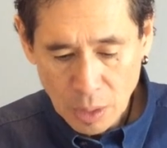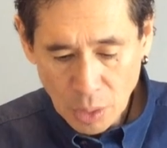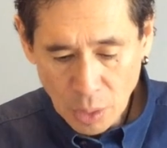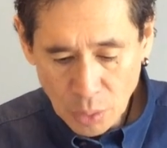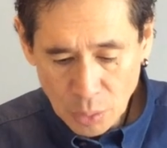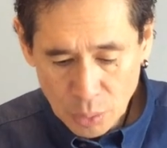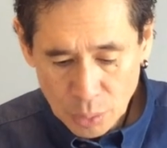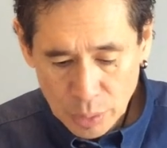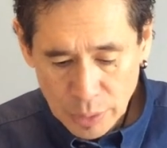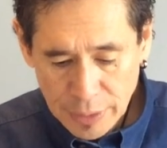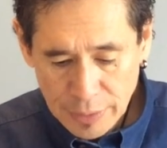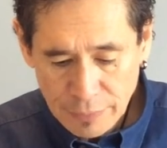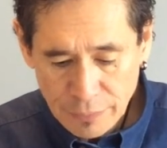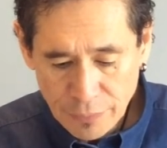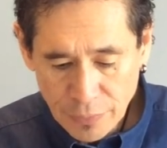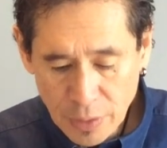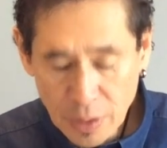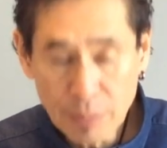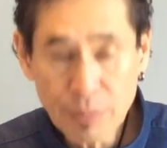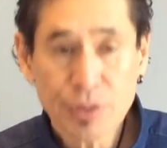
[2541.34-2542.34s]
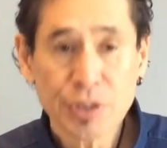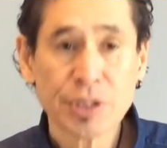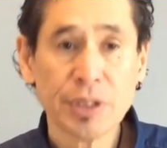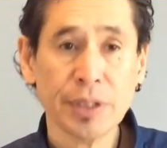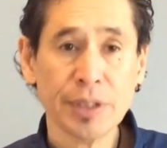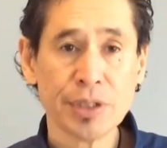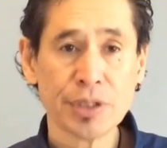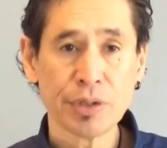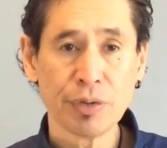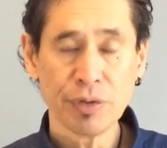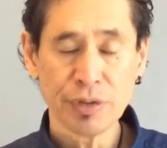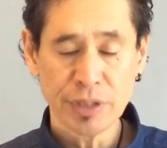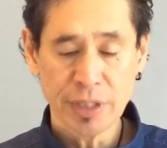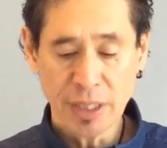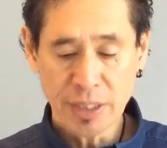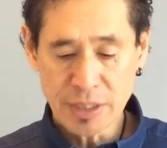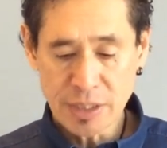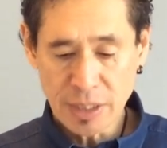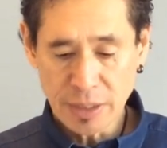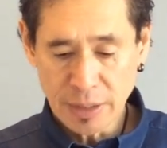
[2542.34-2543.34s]
Only pharmacists or
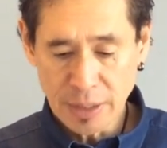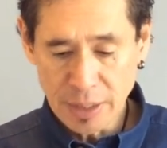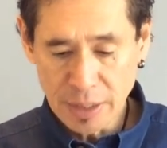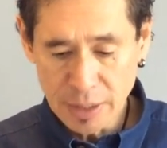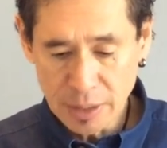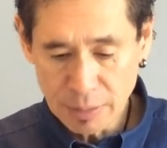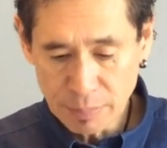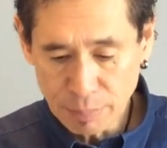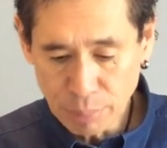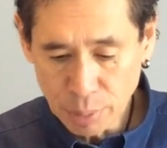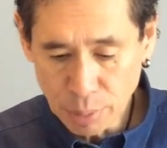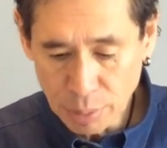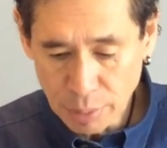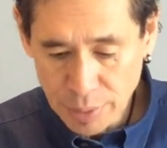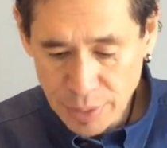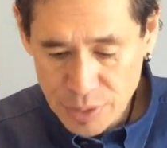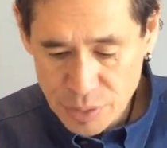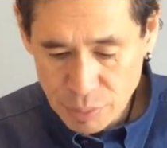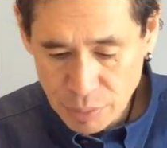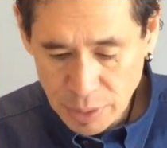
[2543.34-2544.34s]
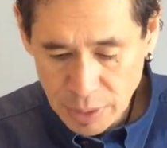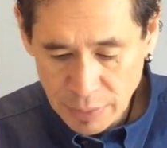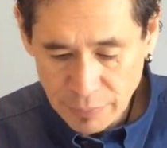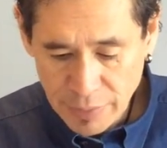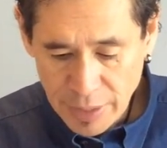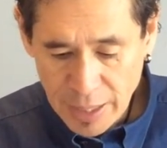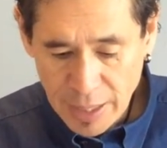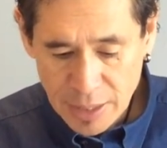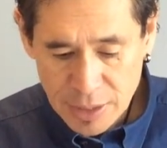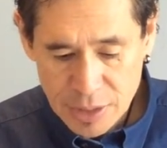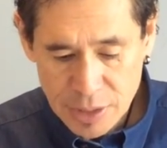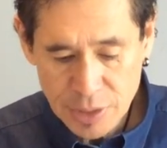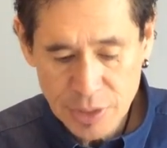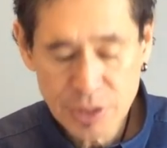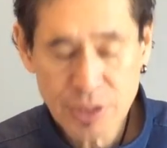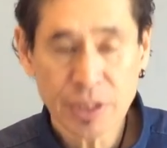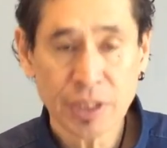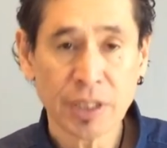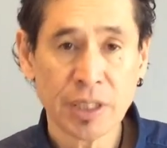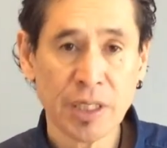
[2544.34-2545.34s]
designated employees will have
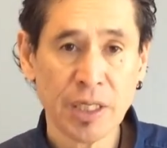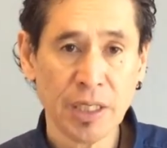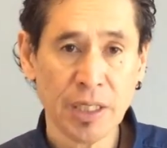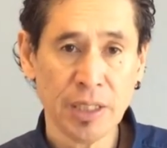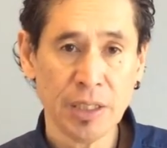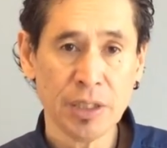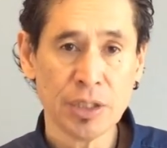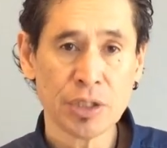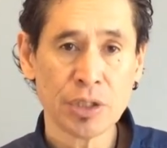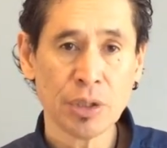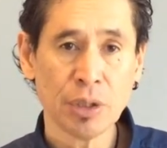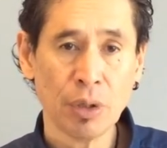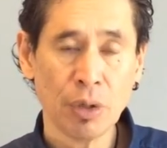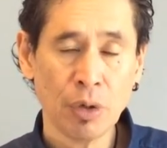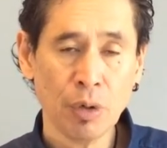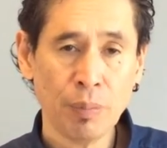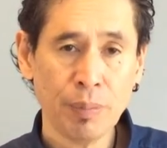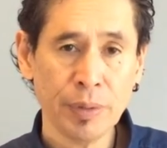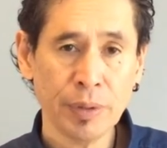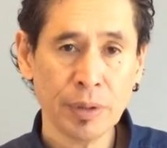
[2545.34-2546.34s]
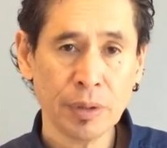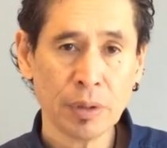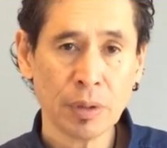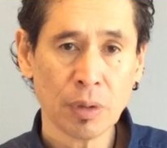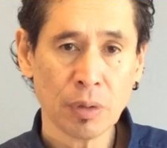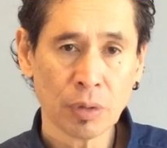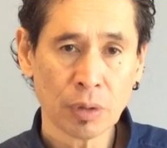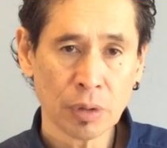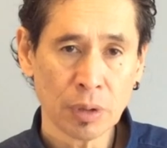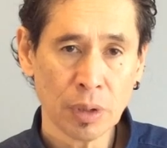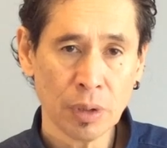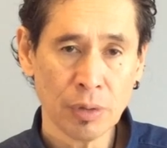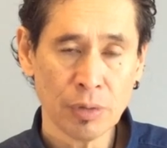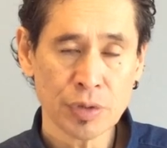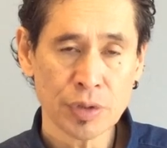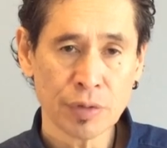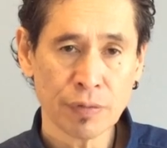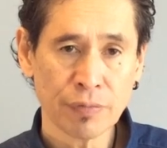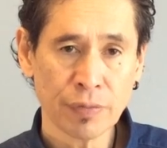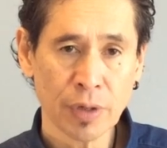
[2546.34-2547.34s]
access to keys to open or
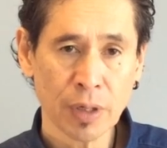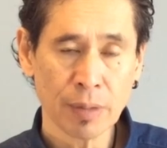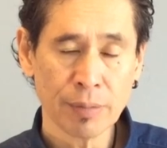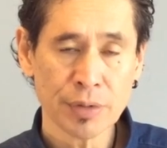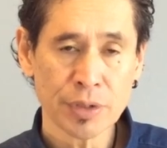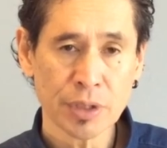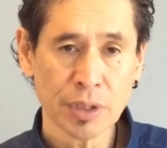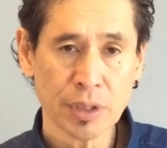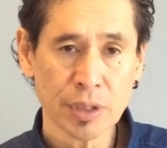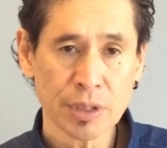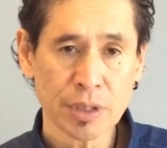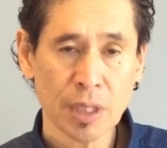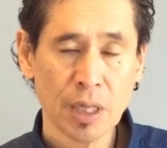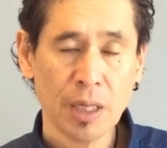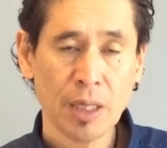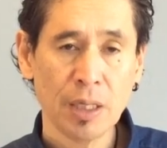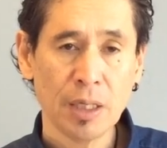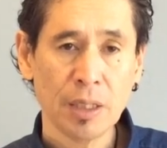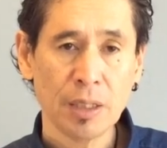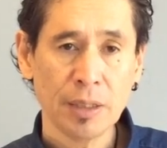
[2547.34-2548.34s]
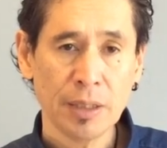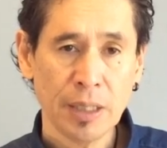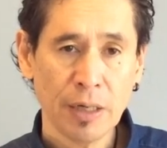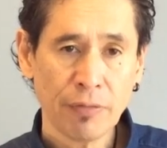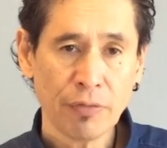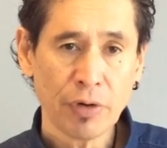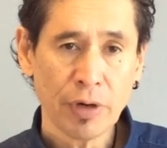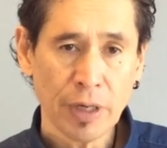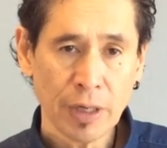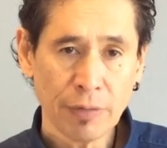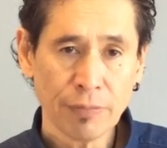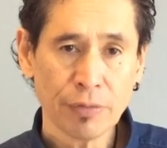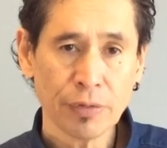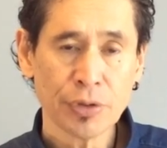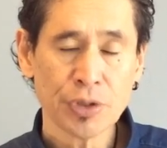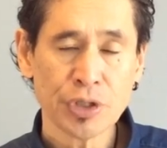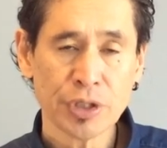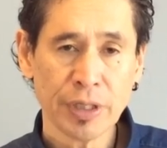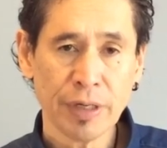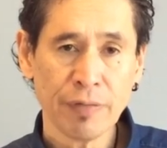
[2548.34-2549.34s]
close the pharmacist. Never
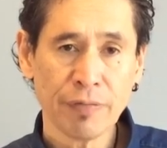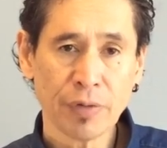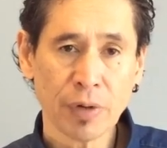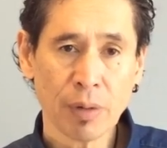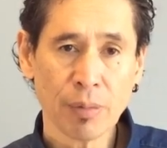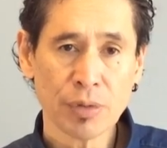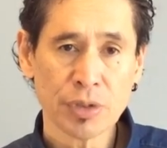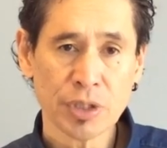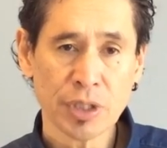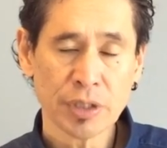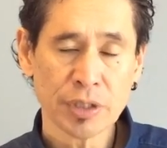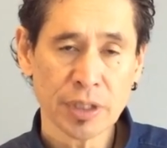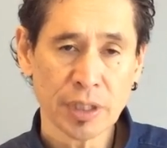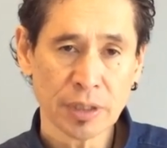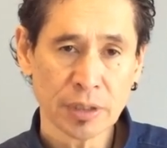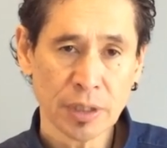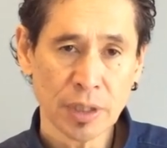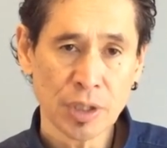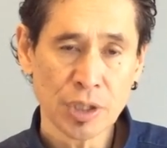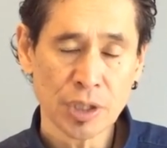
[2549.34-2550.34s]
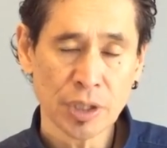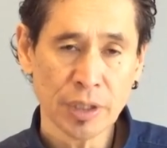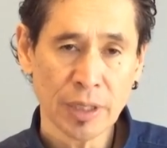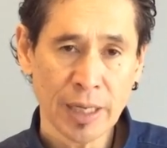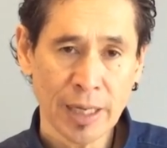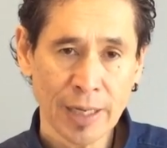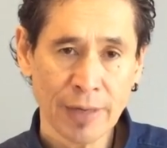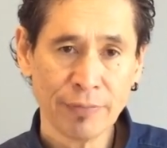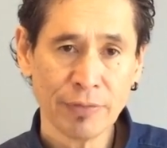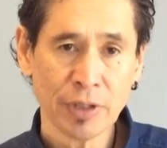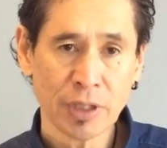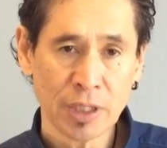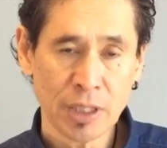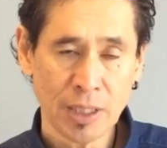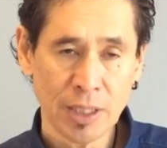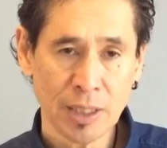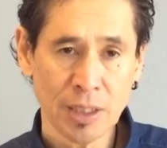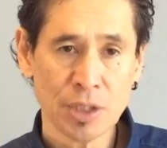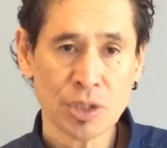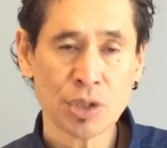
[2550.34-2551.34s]
ever should a pharmacy technician have the
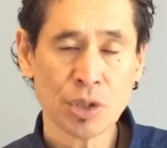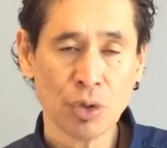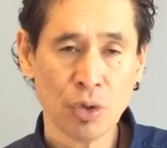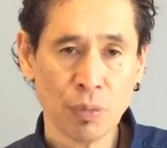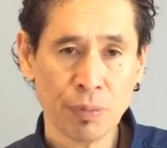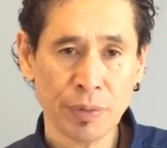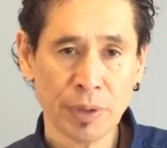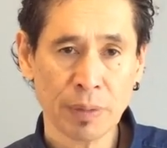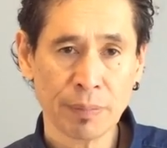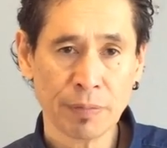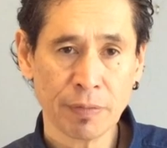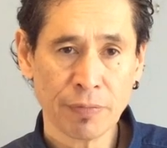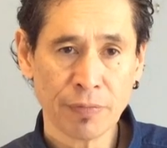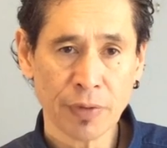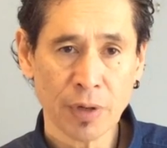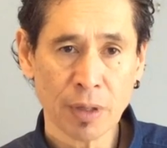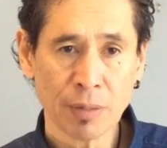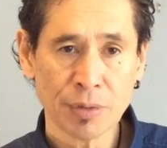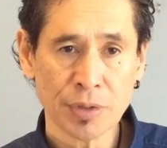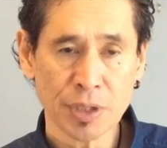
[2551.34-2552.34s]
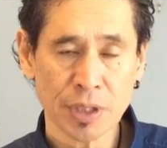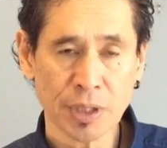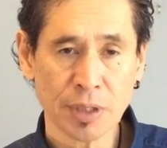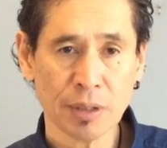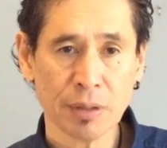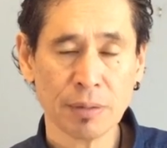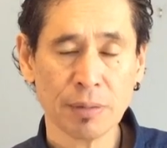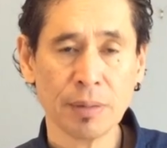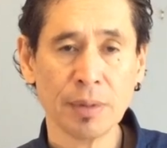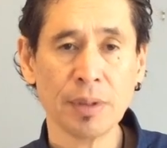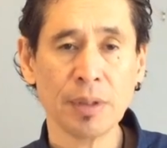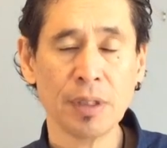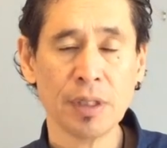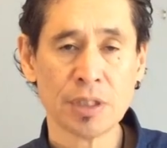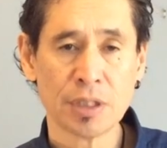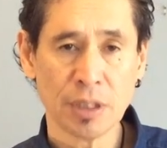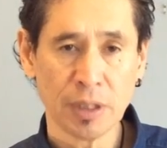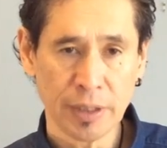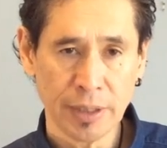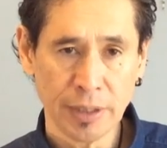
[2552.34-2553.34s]
keys to open up a pharmacy.
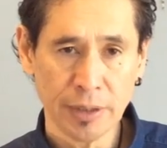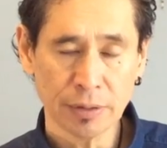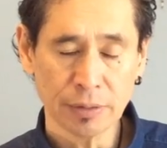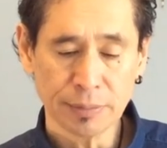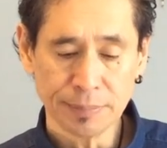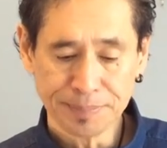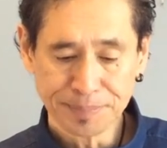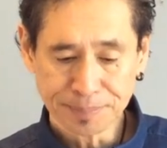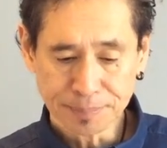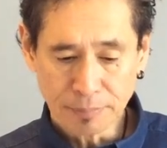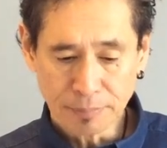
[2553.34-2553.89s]
That's illegal.